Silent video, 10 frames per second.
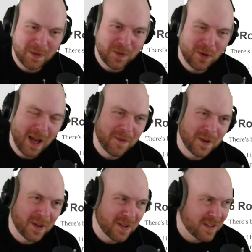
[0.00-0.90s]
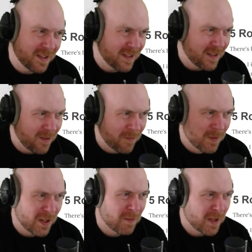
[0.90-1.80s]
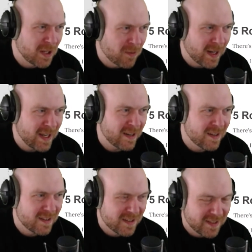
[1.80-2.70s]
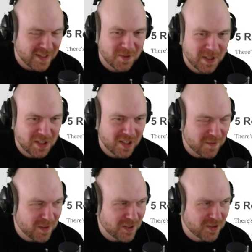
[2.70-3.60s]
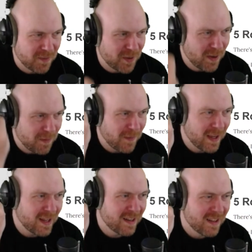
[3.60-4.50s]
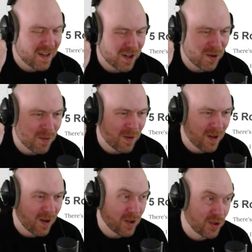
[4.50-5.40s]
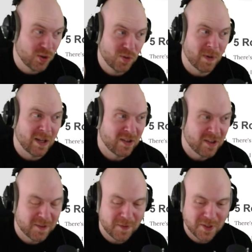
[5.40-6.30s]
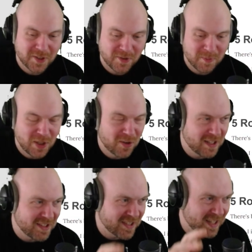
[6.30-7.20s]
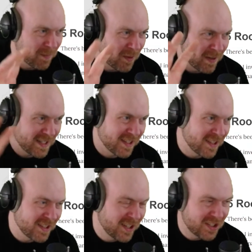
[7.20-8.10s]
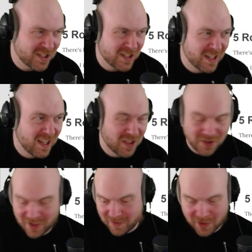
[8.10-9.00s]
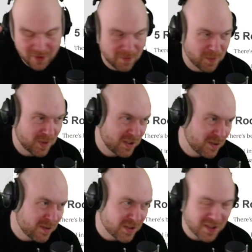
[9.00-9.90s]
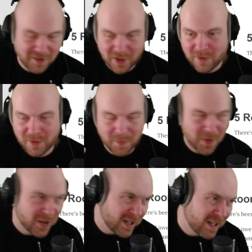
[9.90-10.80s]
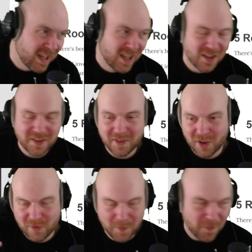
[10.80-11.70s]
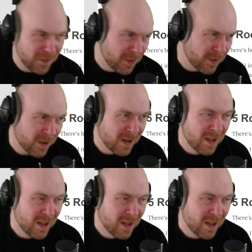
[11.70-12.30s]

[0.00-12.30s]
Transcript: you have a really, really great situation in the first room, if you have a fight go too well in the first room, you don't get to skip the rest of the dungeon. You still have to go to room 2, you still have to go to room 3, you still have to go to room 4.